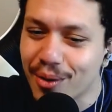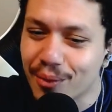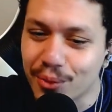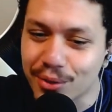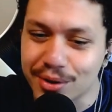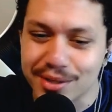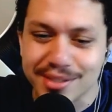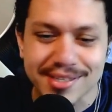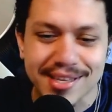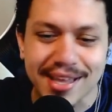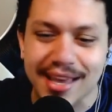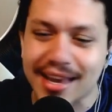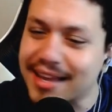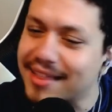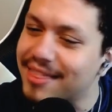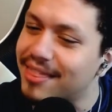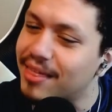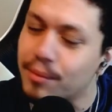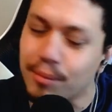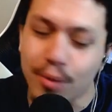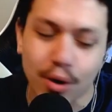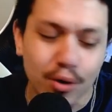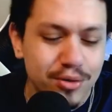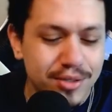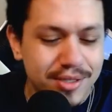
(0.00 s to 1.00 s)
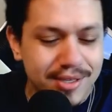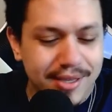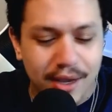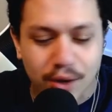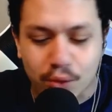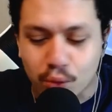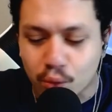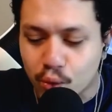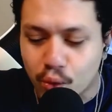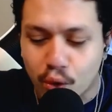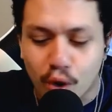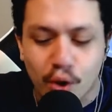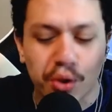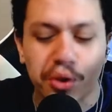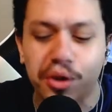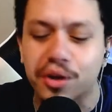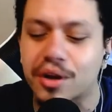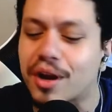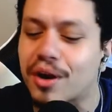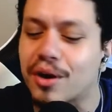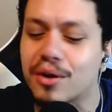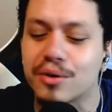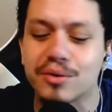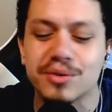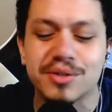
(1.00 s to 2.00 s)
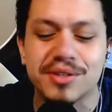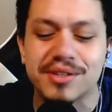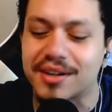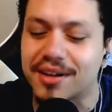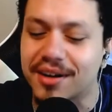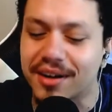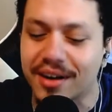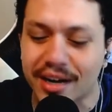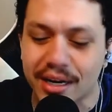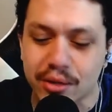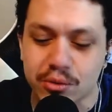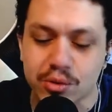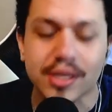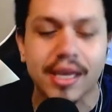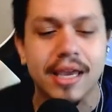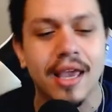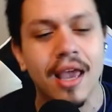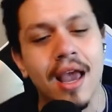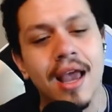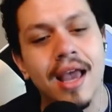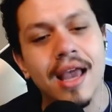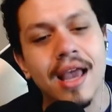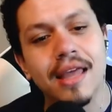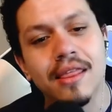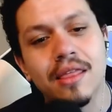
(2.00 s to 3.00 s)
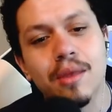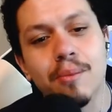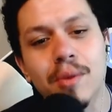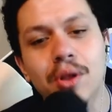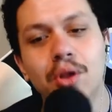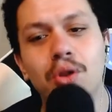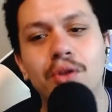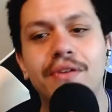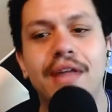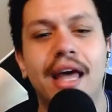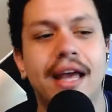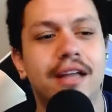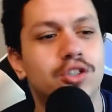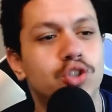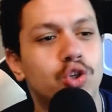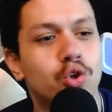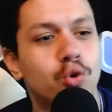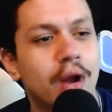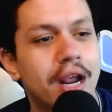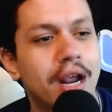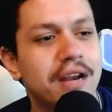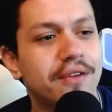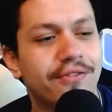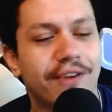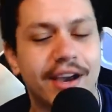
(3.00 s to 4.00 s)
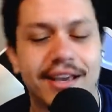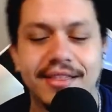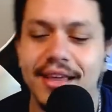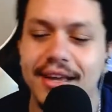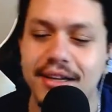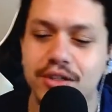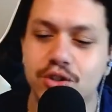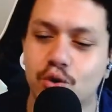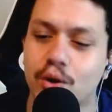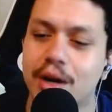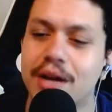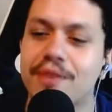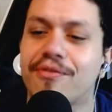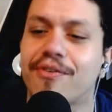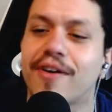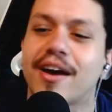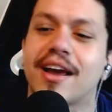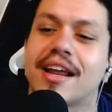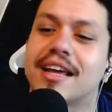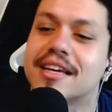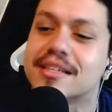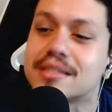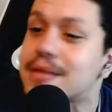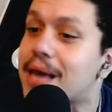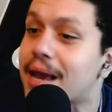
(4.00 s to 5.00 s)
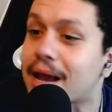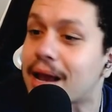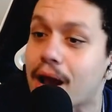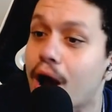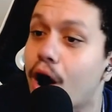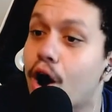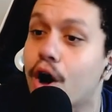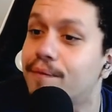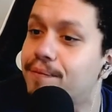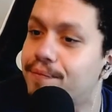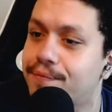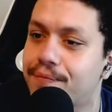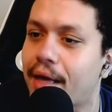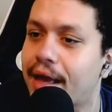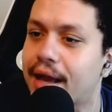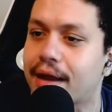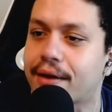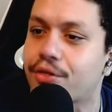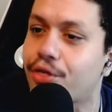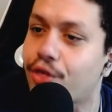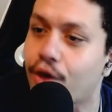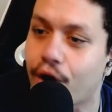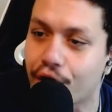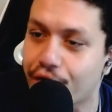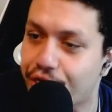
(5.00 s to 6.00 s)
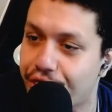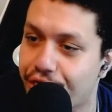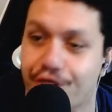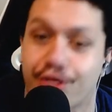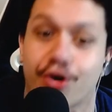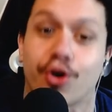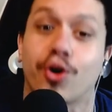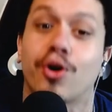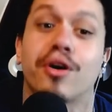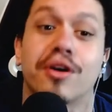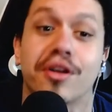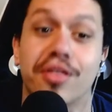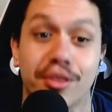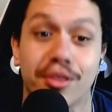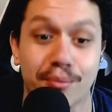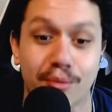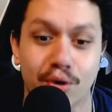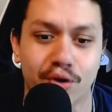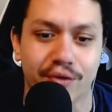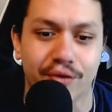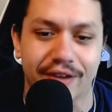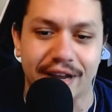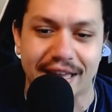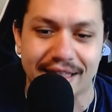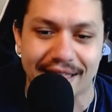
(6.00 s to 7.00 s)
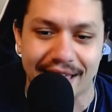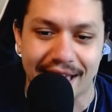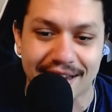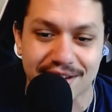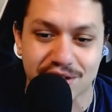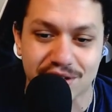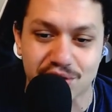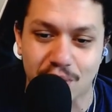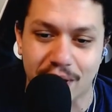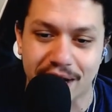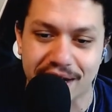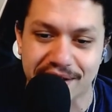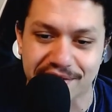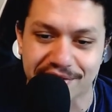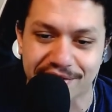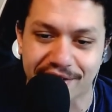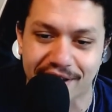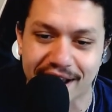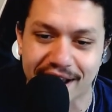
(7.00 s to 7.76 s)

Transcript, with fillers: was like the most like roller coaster. It was like in the middle of that train fight. That train fight is like a like a third of the movie. That train